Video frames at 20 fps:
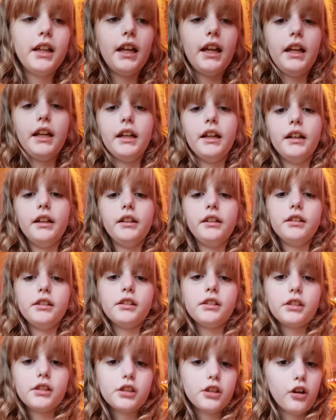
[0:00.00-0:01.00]
and
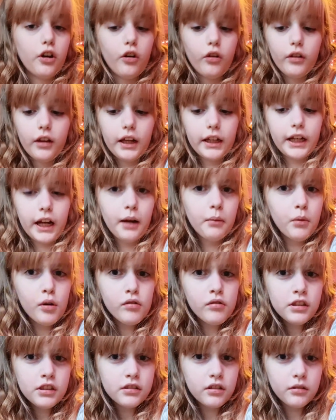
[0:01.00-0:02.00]
so like I'm
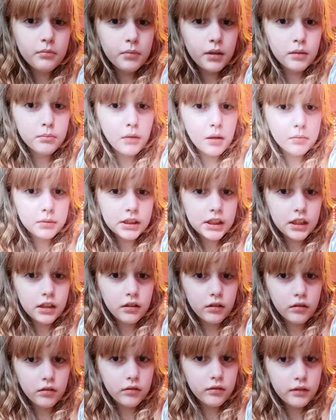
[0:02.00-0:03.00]
always gonna be a mama's
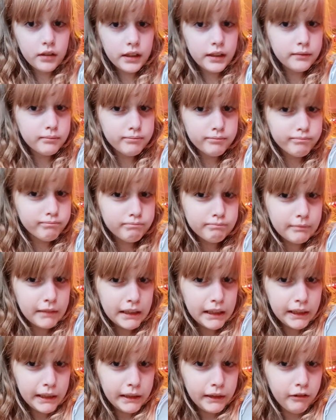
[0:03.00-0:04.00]
girl, and
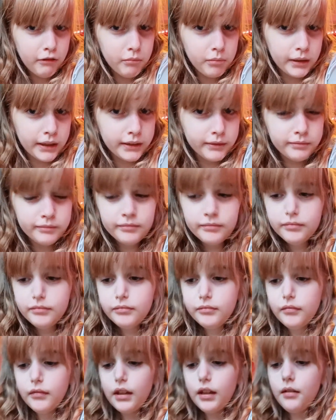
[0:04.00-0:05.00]
I can't help it
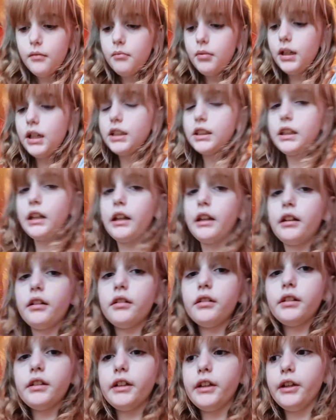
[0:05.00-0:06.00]
because like
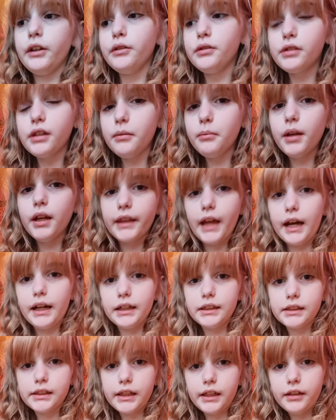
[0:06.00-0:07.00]
who's gonna be a
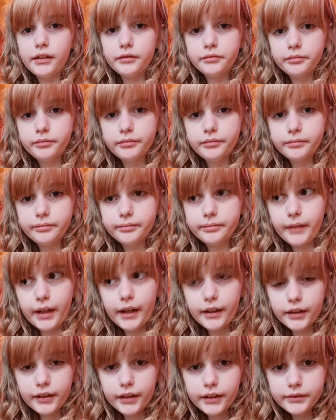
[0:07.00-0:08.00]
dad's girl?
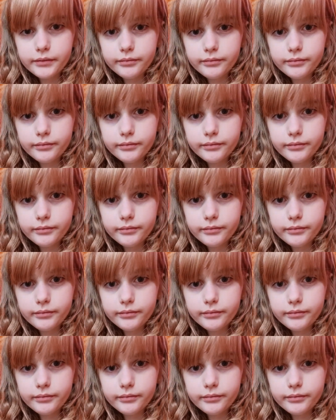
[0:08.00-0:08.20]
Okay